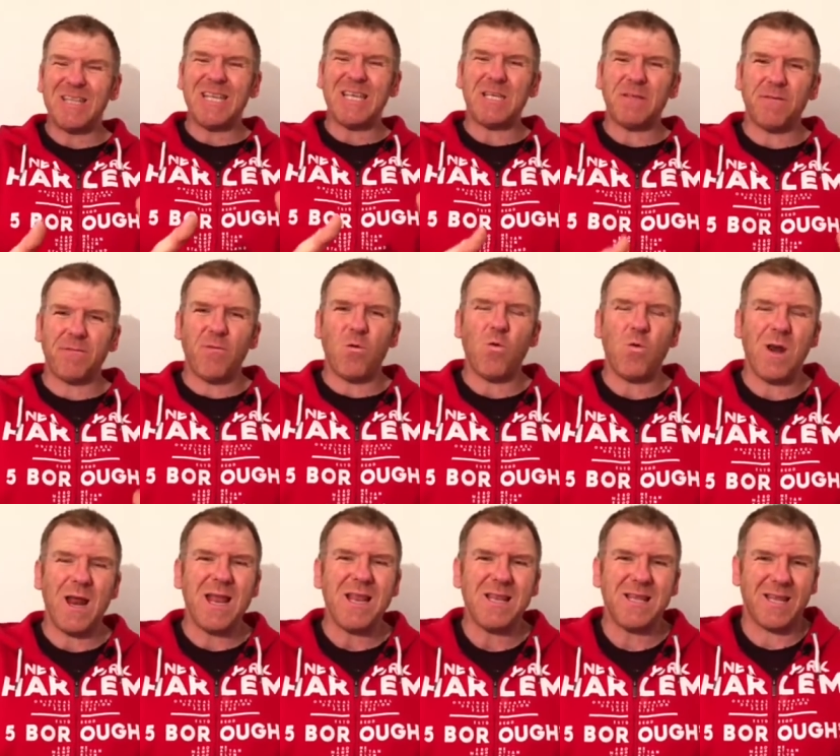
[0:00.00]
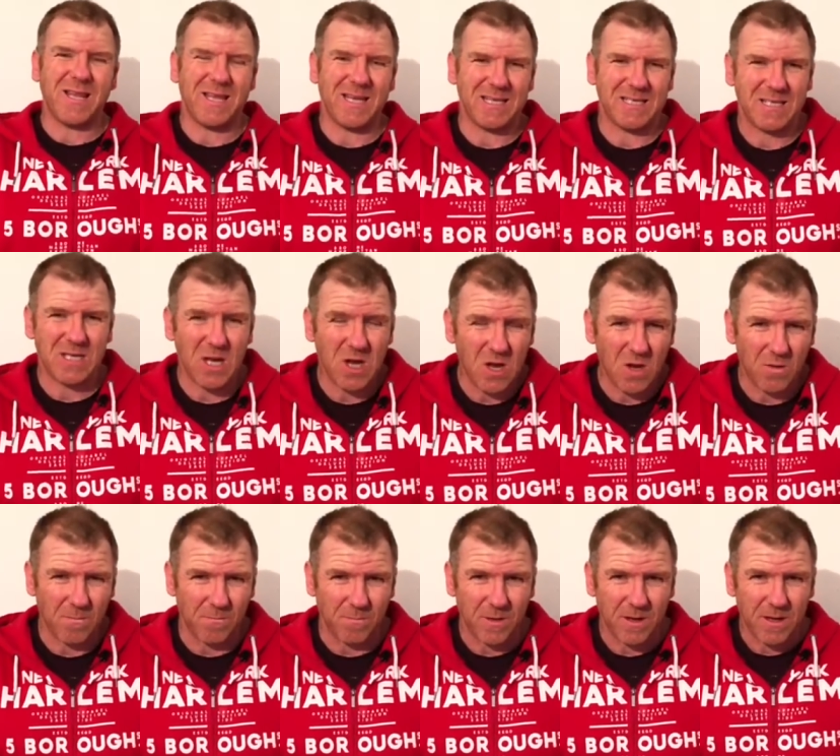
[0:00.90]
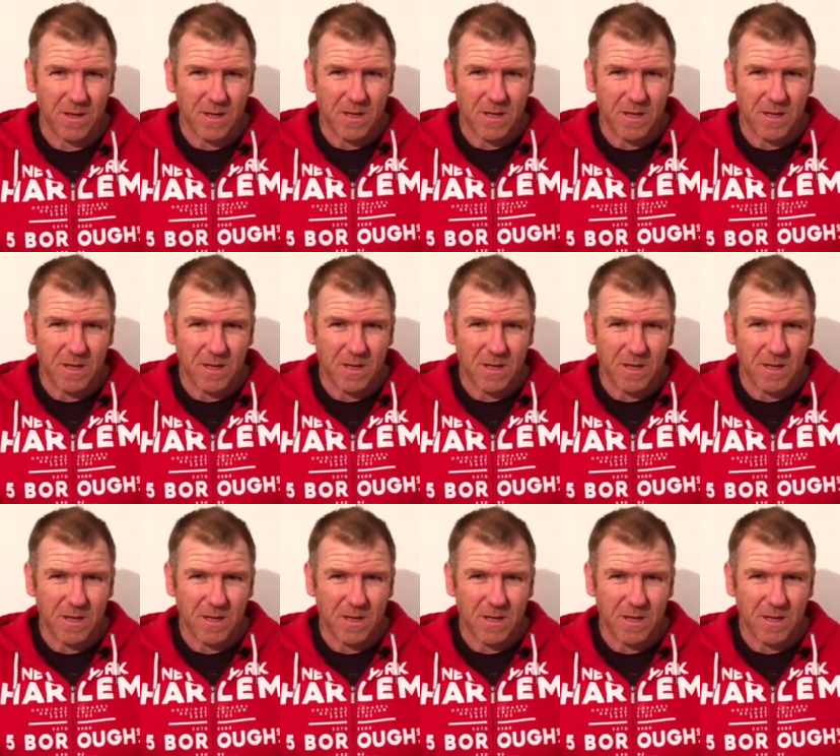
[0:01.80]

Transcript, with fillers: this fall under this term?